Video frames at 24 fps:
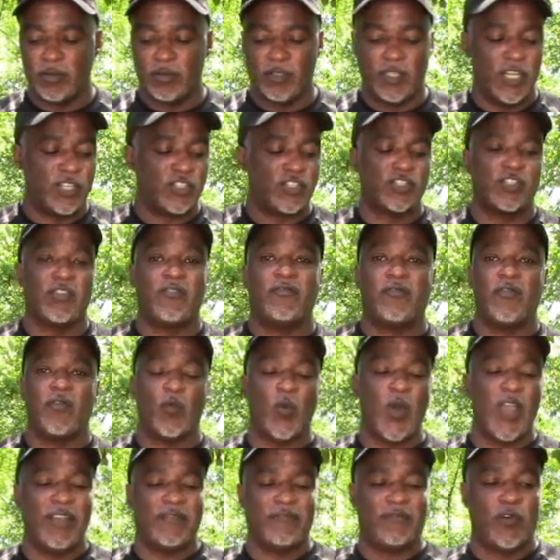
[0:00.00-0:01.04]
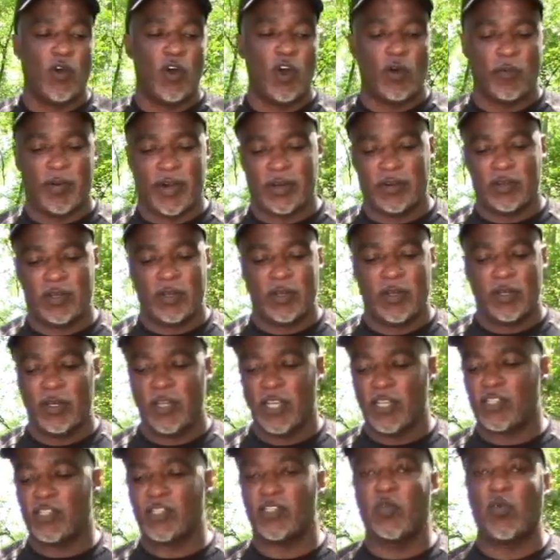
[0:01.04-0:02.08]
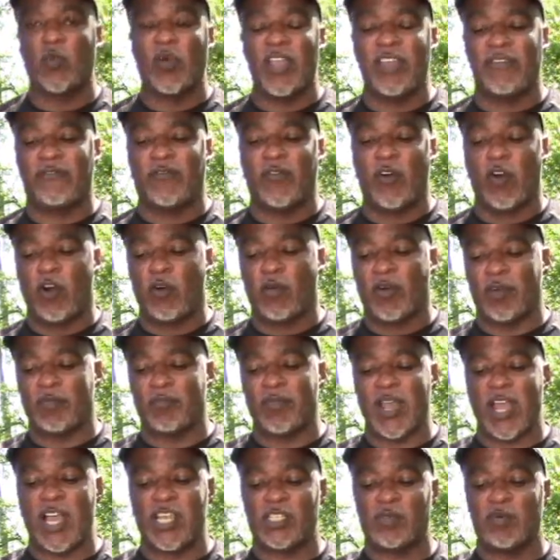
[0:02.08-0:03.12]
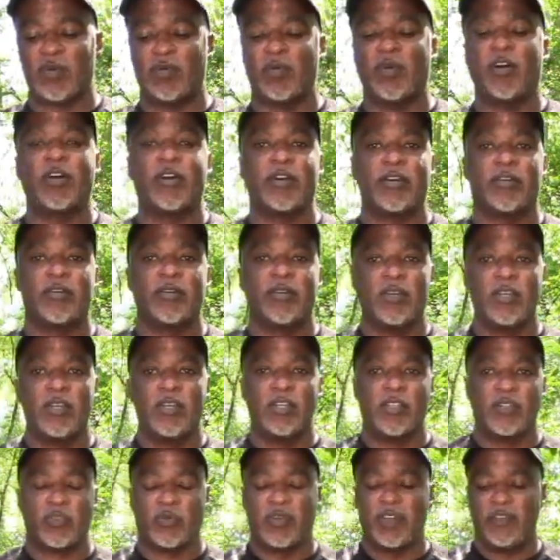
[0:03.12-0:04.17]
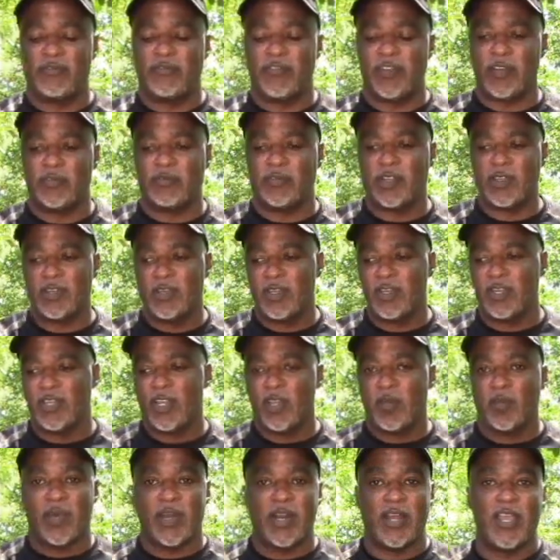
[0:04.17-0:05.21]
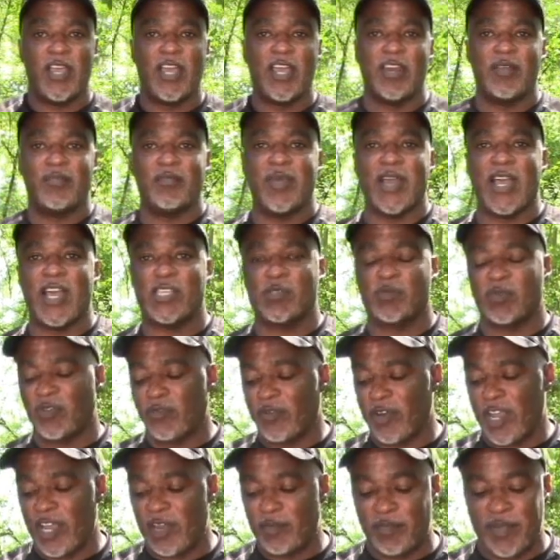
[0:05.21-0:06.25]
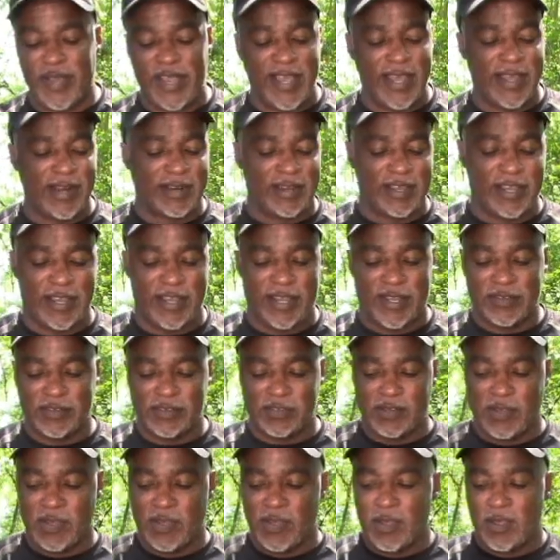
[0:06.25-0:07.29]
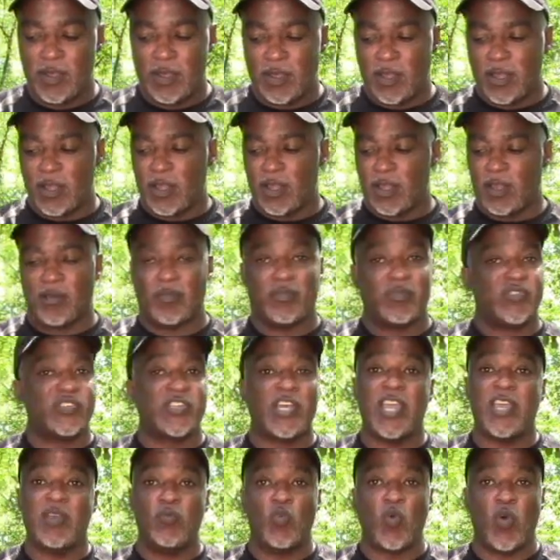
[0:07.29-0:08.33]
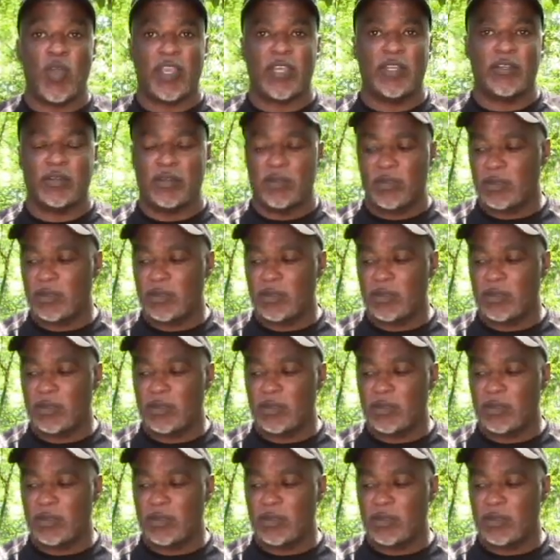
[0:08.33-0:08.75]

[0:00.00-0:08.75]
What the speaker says: this is the weight forward. This is the weight forward Maximum Hunter 350. But I had a Maximum Red Badlands same weight